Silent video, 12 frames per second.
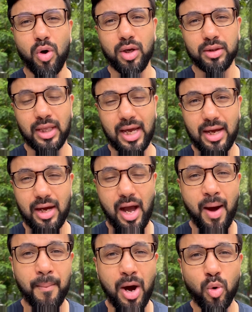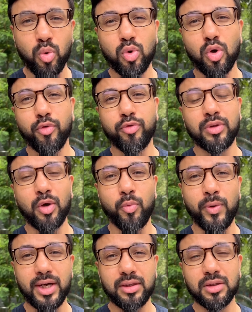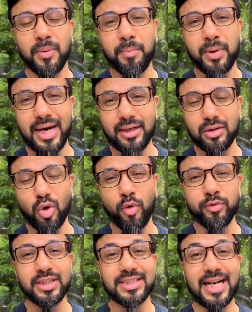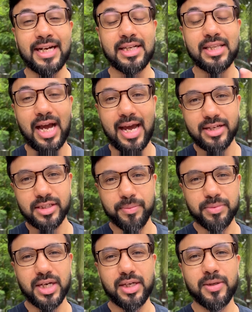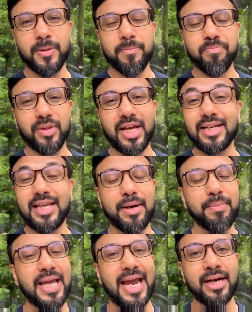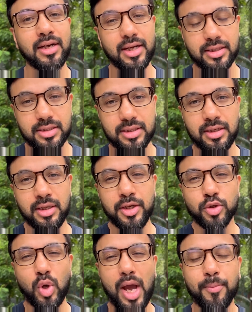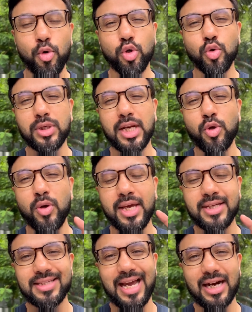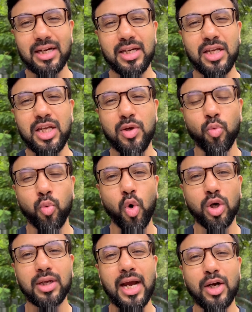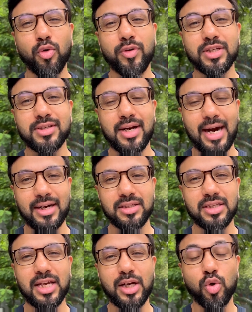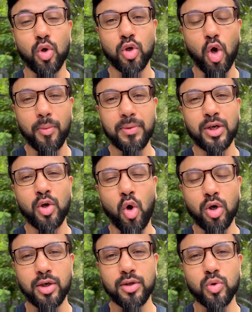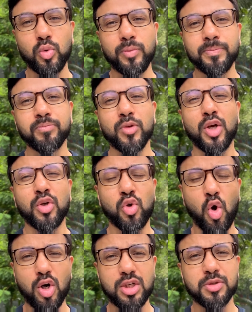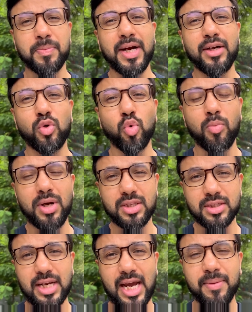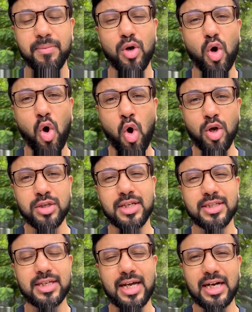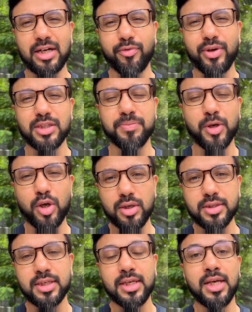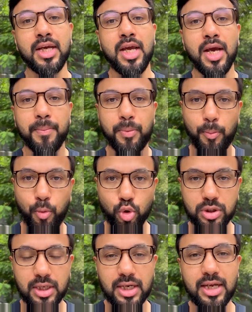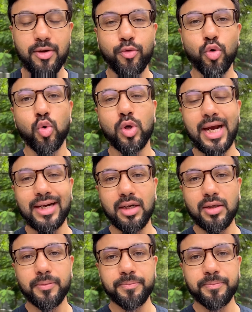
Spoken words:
the amount of the width, the breadth of this entire subject, it can be endless. So I'm going to tell you exactly what kind of a strategy can you adopt in order to not spend too much time on just current affairs, because proportionally if you look at it,